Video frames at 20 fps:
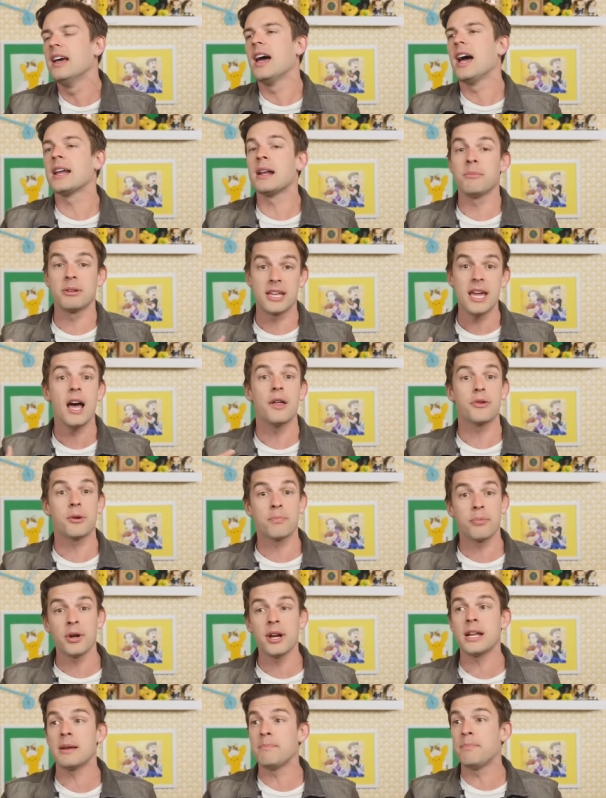and I'm like, yeah, they're
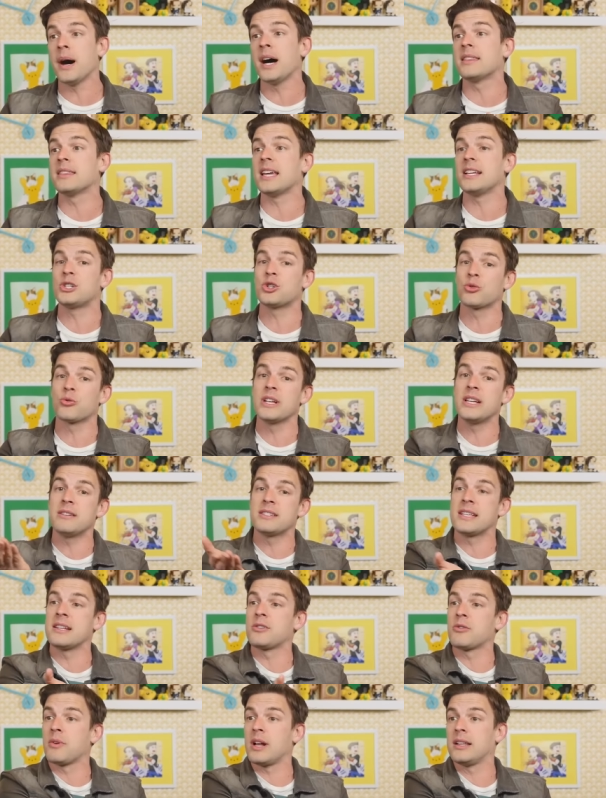pretty, but they treat
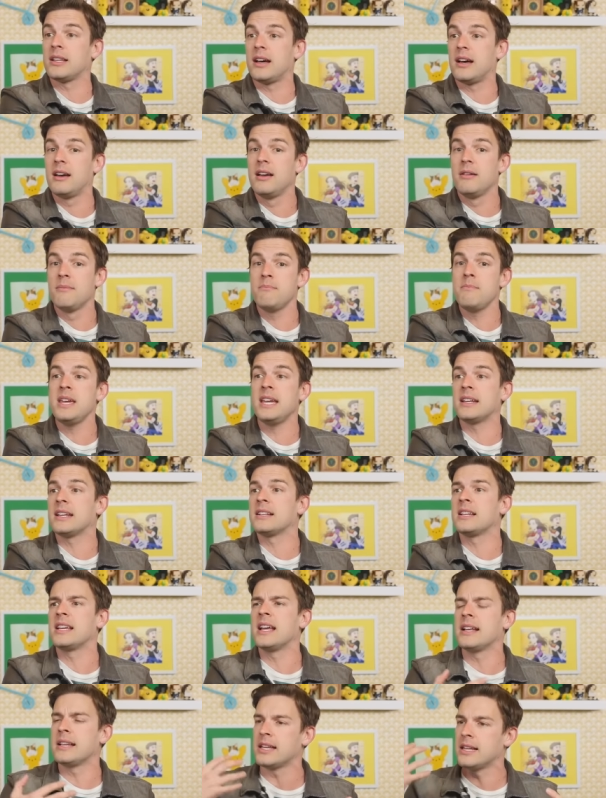Cinderella mean,
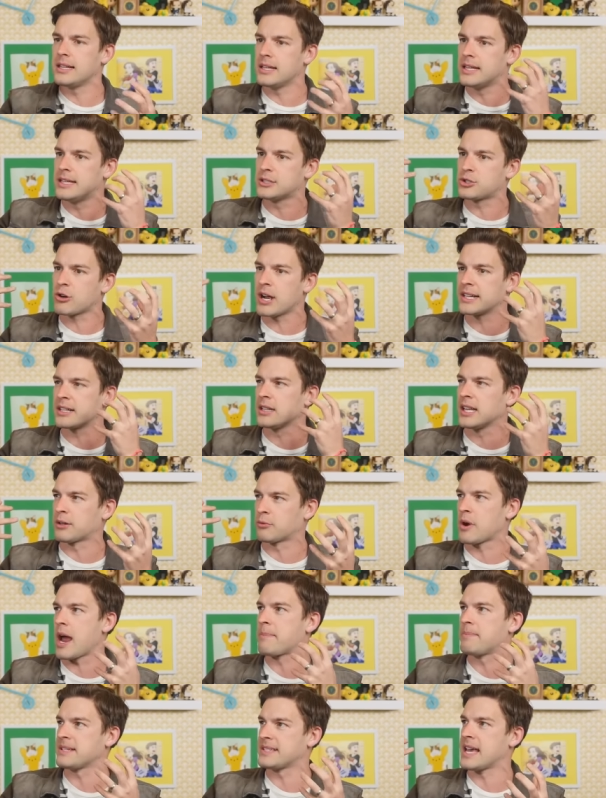and, and he's trying to like wrap his